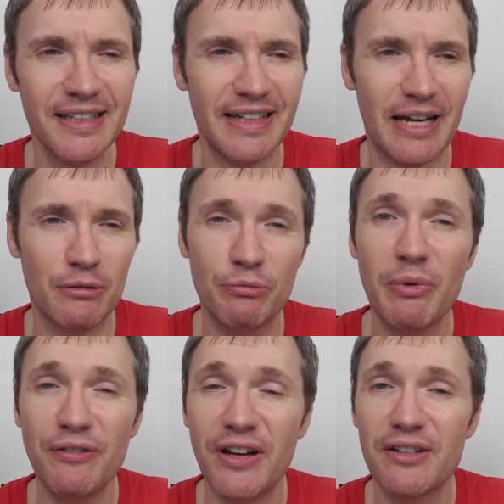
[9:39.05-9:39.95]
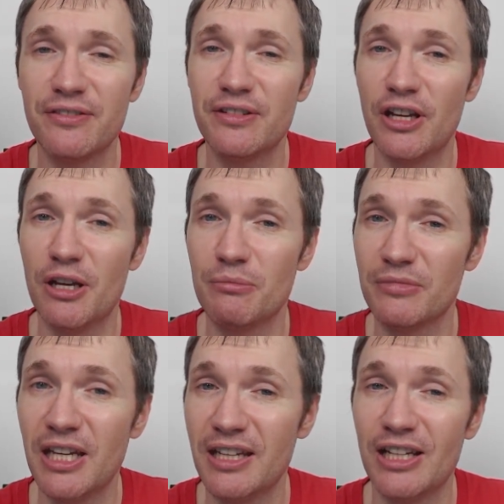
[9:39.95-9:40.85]
I'm a big fan of
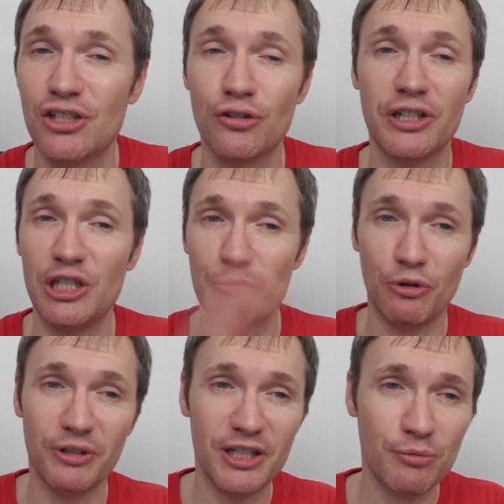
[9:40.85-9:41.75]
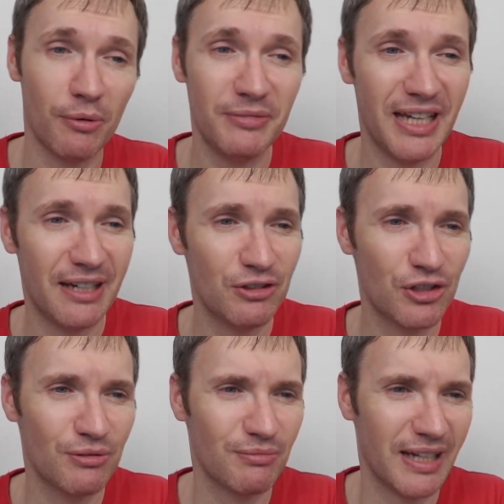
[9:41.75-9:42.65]
Kit Kat Chunkies, but this one, yeah,
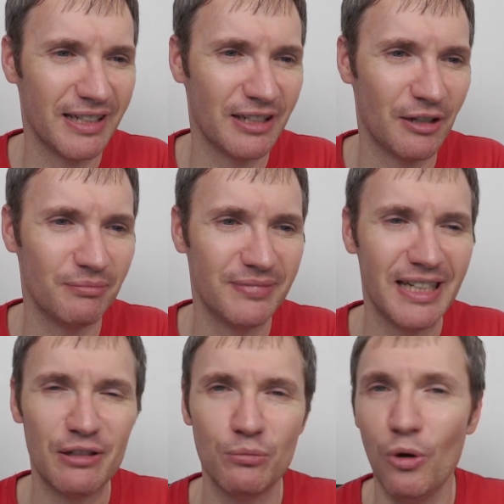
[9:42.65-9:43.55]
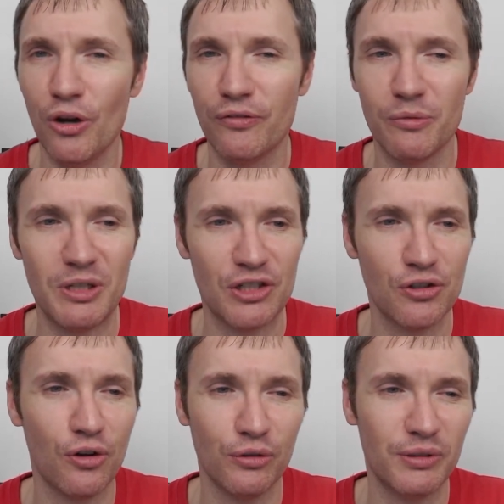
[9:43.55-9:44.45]
just, I don't know, didn't work for me at
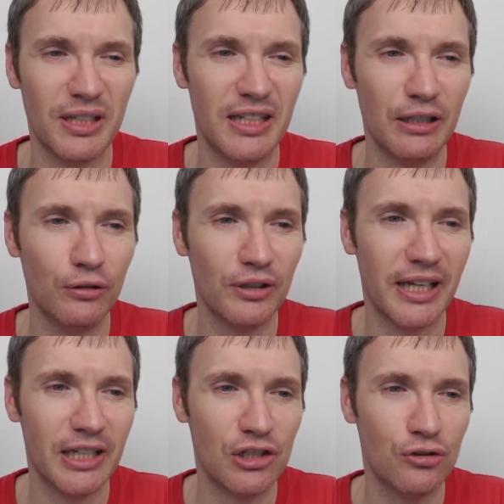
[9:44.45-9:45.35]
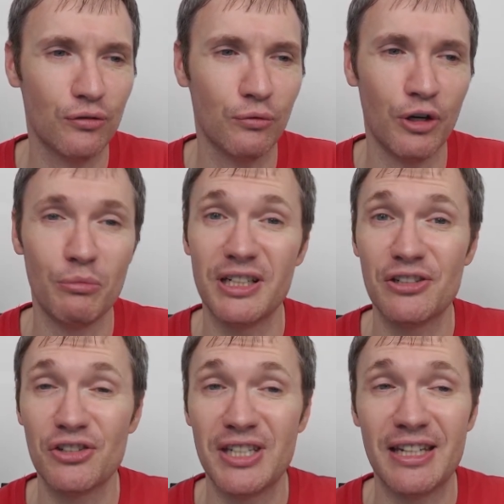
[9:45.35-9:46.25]
all. And it looked like it should have worked, but it
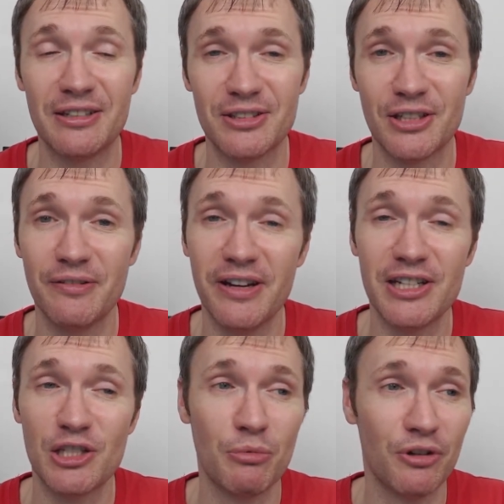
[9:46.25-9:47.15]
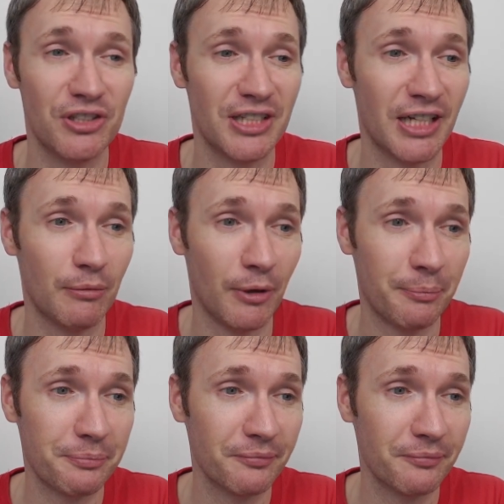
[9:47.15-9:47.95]
just didn't. So very disappointing, that one.